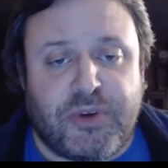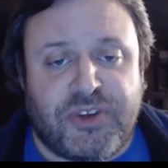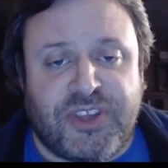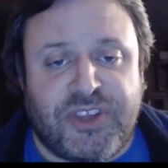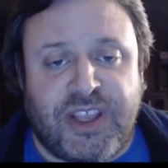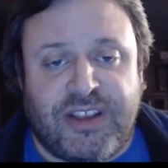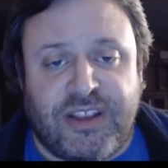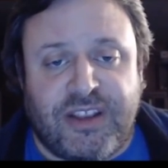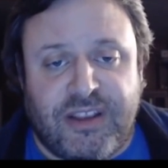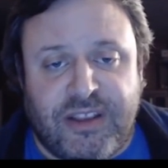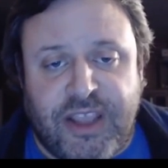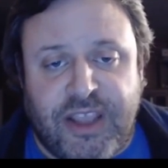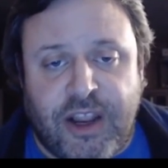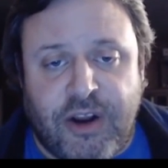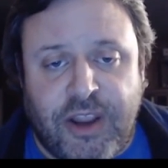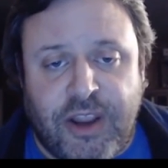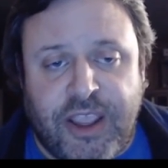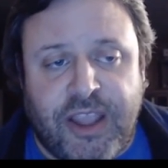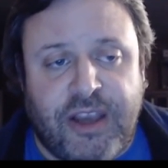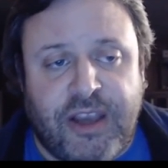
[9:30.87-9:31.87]
presented
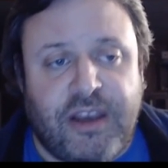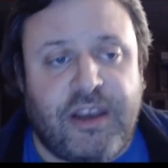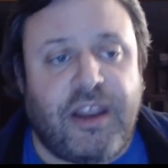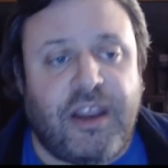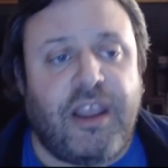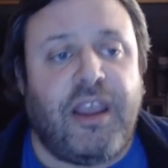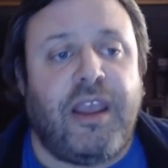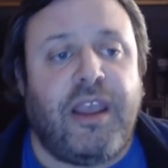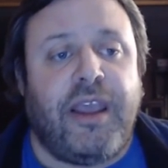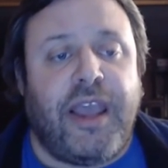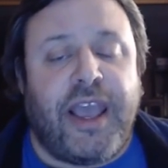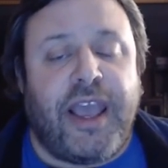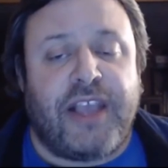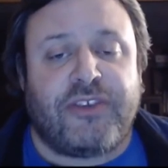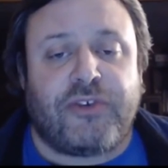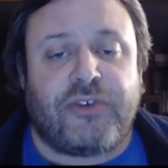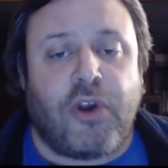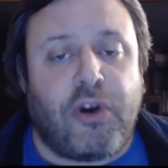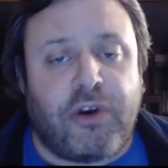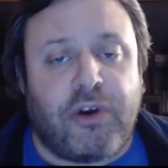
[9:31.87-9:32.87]
therein
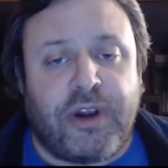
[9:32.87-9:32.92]
has